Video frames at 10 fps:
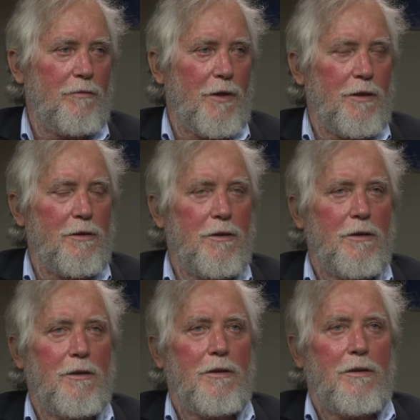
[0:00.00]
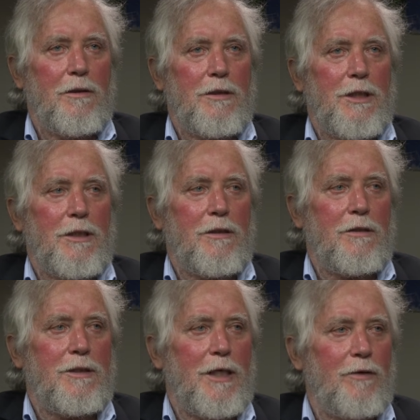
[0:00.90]
one, that
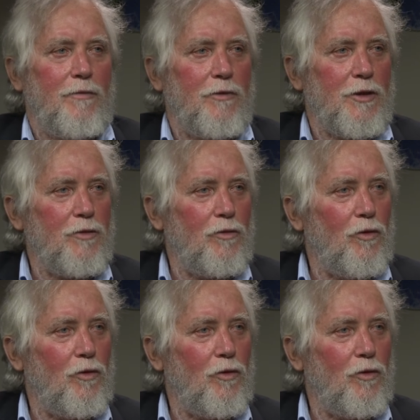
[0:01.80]
there was no